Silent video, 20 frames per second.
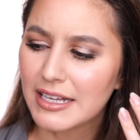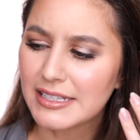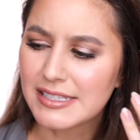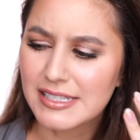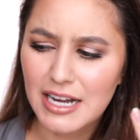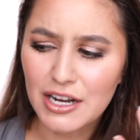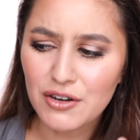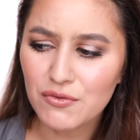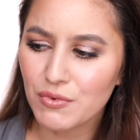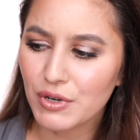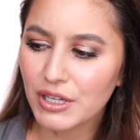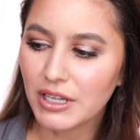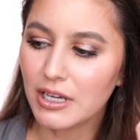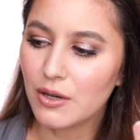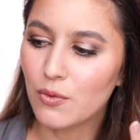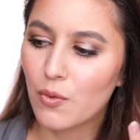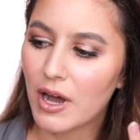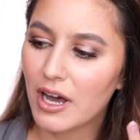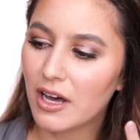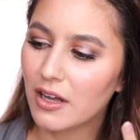It's done
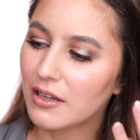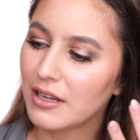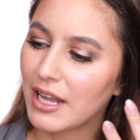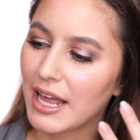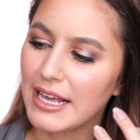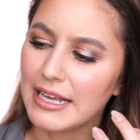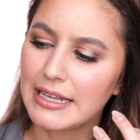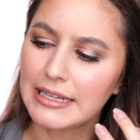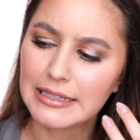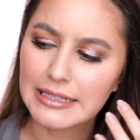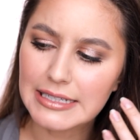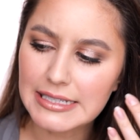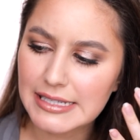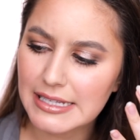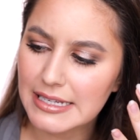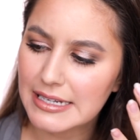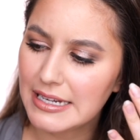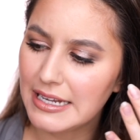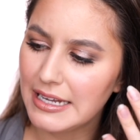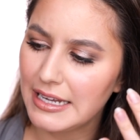really well, like
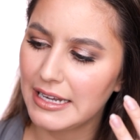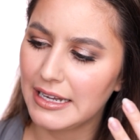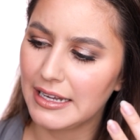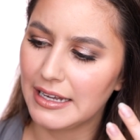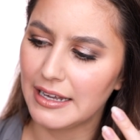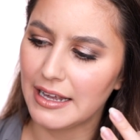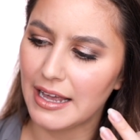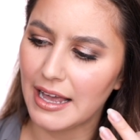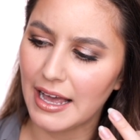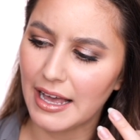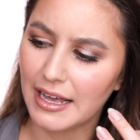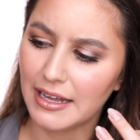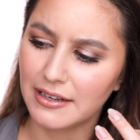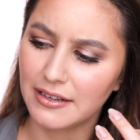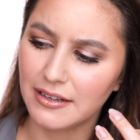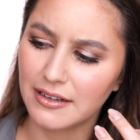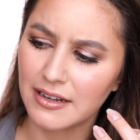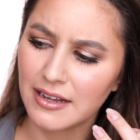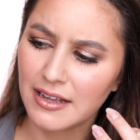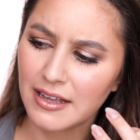glistening
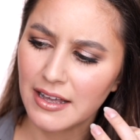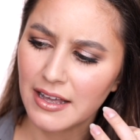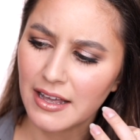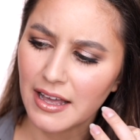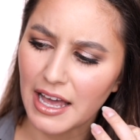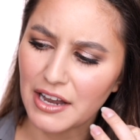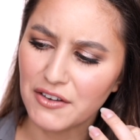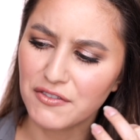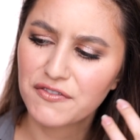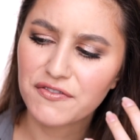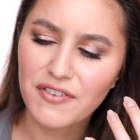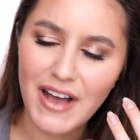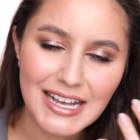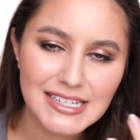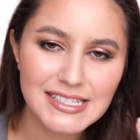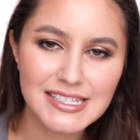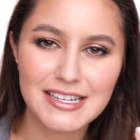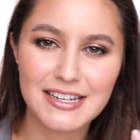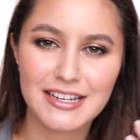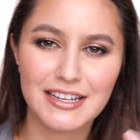and
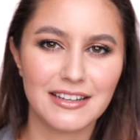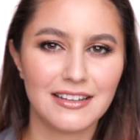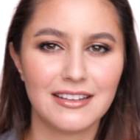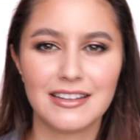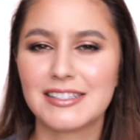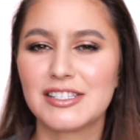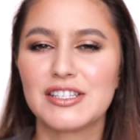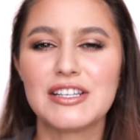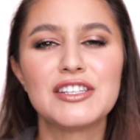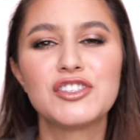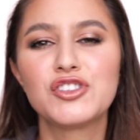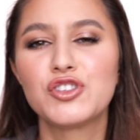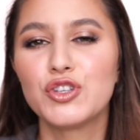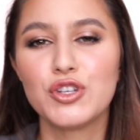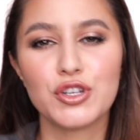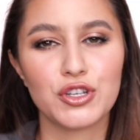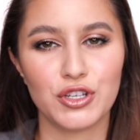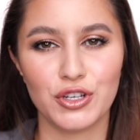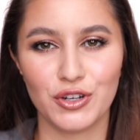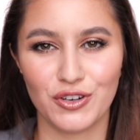faceted. It's
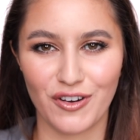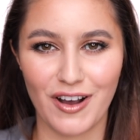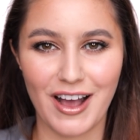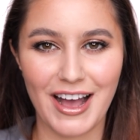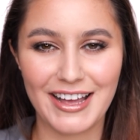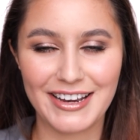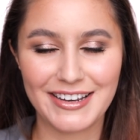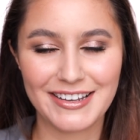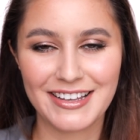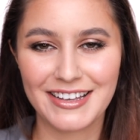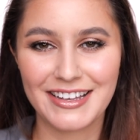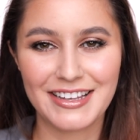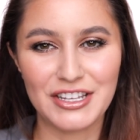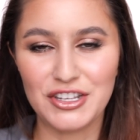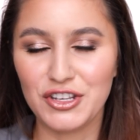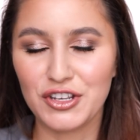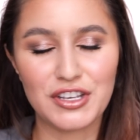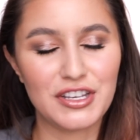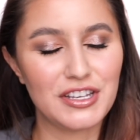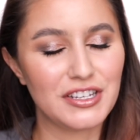Suku, right?
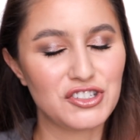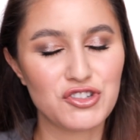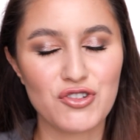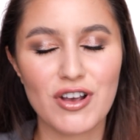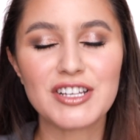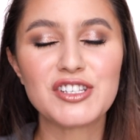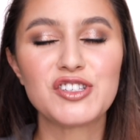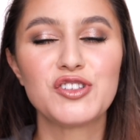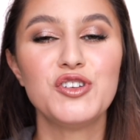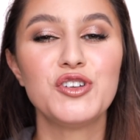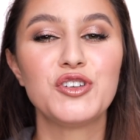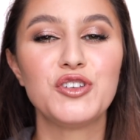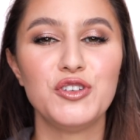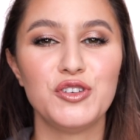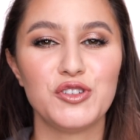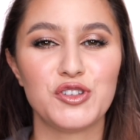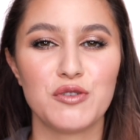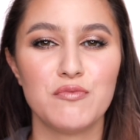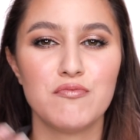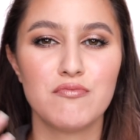It trusts
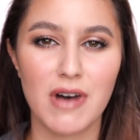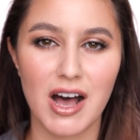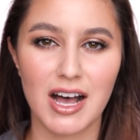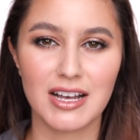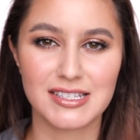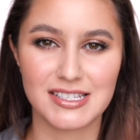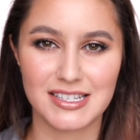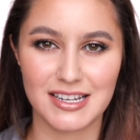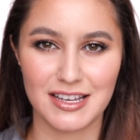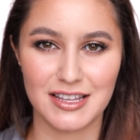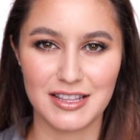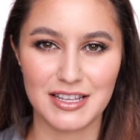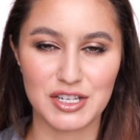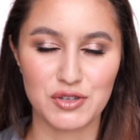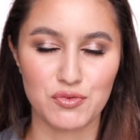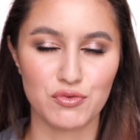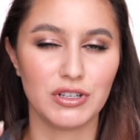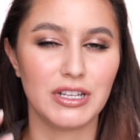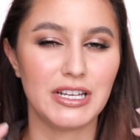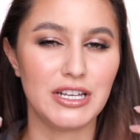Suku to master
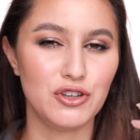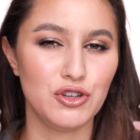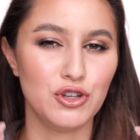this really